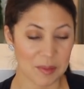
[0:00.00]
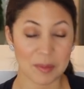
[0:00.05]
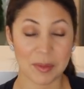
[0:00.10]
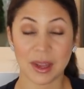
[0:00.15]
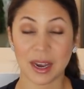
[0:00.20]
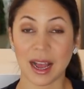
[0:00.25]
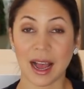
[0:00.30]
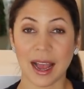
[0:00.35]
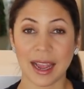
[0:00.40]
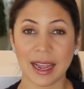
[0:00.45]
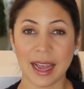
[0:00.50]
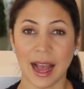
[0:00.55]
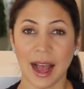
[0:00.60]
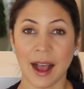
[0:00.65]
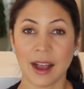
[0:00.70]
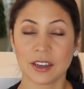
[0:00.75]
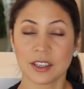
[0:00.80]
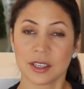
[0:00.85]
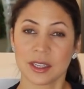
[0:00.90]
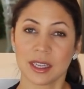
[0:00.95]
But I
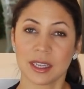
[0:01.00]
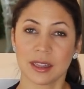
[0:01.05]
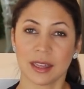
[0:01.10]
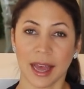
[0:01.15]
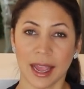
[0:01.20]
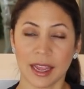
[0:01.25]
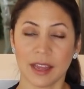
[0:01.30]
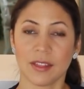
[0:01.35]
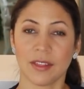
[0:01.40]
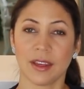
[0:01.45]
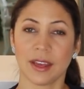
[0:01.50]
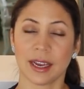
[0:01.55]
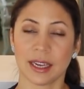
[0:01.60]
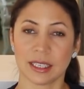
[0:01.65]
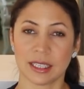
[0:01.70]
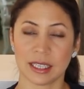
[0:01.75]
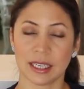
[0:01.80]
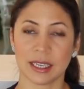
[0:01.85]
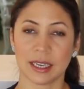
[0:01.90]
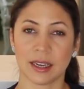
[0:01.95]
actually like the
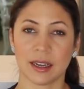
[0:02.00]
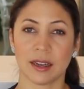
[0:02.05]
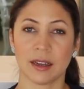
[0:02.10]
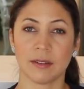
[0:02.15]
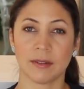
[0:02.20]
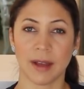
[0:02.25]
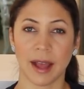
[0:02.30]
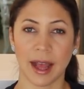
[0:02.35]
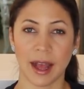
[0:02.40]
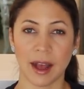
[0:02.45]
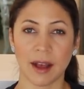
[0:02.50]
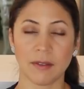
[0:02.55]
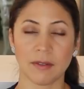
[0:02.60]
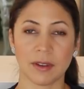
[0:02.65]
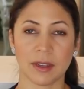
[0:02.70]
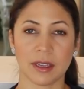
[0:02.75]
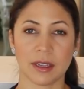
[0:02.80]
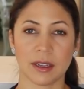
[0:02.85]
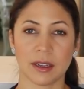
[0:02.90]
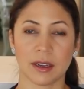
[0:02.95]
idea of
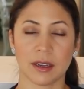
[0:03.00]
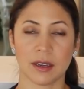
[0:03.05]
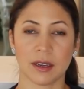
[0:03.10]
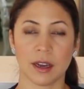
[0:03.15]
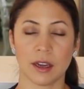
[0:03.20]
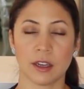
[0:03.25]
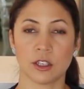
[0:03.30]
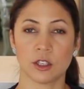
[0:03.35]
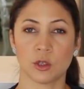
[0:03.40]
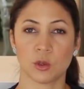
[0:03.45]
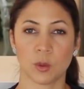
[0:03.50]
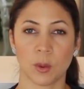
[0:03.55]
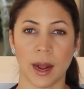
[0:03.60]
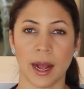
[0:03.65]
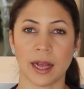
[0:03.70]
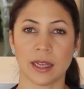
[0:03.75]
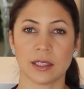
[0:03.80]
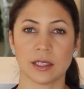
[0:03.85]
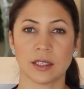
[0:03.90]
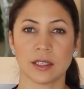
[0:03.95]
having a
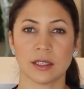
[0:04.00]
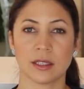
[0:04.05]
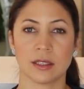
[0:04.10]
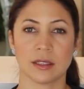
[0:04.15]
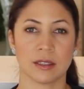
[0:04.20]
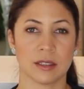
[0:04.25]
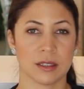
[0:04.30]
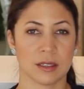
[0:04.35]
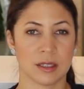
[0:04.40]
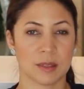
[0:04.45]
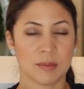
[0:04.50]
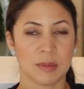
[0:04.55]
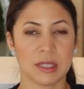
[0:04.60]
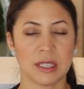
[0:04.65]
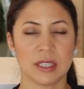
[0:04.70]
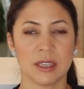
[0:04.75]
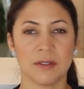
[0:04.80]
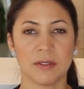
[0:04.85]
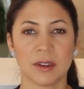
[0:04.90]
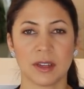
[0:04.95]
dress
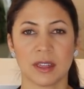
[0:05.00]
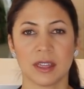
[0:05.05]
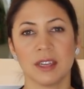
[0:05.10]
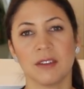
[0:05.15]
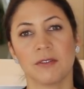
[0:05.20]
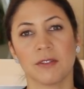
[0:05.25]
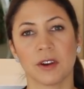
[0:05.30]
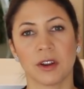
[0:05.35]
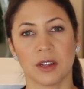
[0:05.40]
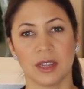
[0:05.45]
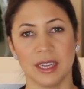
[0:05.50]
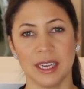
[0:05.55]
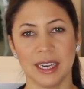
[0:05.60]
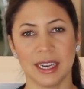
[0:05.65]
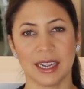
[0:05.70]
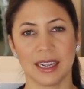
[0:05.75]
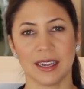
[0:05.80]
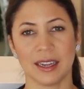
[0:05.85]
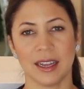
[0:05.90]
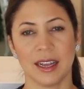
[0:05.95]
specifically for
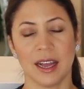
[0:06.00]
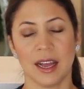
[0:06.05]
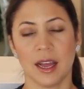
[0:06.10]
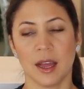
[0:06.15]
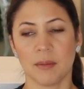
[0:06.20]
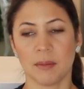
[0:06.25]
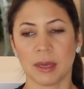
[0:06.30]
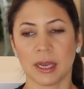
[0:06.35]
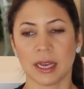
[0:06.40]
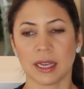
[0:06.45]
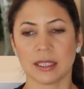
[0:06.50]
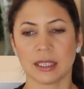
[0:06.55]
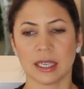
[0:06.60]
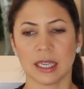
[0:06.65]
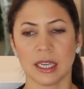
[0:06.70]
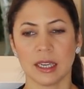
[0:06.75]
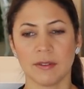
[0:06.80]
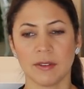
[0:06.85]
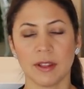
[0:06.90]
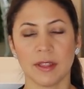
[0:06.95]
cleaning because
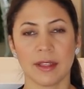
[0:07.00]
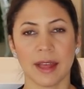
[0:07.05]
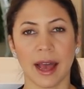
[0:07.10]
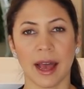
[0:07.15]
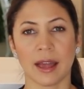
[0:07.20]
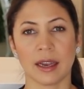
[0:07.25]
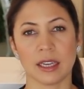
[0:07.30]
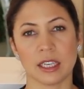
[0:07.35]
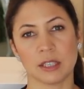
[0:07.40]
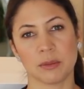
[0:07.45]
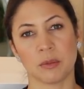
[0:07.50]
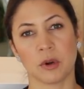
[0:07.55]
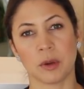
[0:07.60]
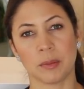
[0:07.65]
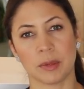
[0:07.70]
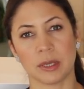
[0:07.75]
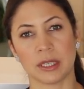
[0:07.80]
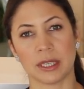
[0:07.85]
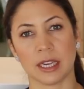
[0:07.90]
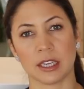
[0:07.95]
even that is more
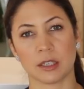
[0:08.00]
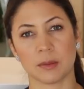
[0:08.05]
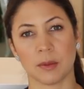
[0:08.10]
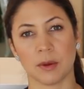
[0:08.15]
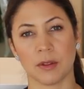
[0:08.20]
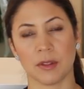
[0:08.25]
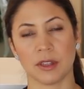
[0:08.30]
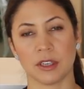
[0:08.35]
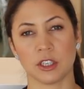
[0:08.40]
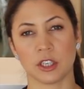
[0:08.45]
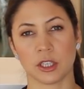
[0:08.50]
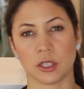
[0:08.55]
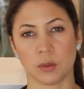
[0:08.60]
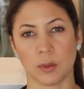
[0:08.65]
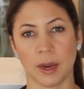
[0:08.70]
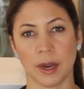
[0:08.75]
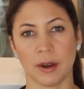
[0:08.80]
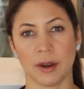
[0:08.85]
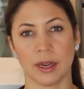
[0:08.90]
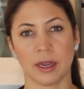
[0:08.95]
presentable than just
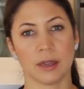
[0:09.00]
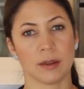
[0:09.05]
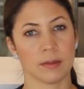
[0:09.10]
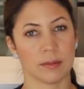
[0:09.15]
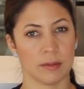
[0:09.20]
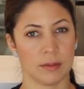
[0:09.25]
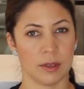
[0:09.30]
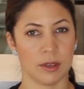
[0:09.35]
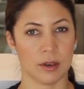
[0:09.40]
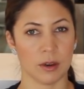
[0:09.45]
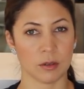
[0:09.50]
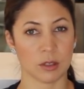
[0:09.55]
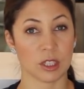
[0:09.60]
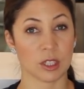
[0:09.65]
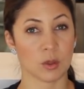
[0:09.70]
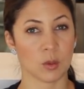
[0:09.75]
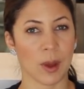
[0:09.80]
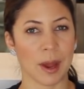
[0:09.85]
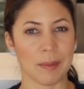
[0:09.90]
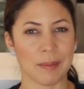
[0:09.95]
wearing, you know,
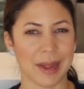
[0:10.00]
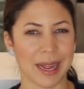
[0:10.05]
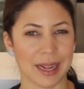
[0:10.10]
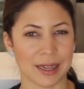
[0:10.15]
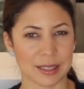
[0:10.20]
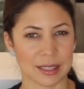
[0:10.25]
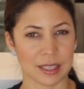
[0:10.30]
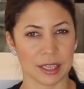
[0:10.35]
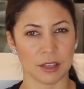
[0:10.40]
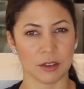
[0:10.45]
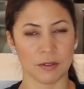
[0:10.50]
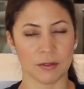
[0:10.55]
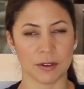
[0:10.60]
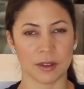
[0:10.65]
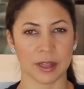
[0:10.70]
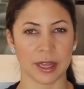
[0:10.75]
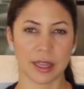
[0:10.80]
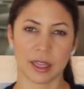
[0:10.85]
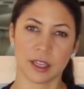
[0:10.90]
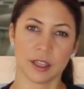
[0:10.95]
sweatpants that you
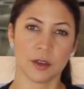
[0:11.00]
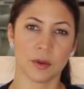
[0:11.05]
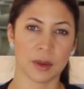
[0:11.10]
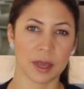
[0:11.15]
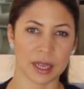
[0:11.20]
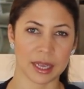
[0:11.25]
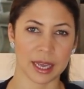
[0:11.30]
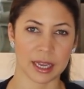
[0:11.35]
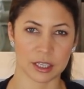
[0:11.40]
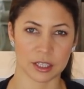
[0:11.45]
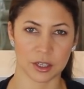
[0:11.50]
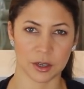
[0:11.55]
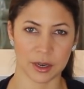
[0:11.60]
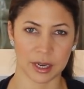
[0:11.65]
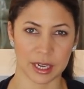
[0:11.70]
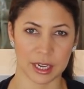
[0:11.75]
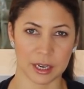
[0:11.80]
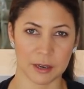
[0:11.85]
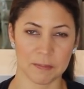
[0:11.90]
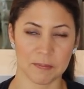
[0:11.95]
feel that you can get
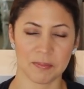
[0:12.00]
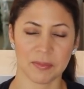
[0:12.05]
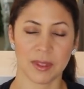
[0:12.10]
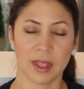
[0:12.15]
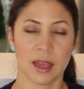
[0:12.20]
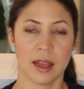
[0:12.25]
dirty in.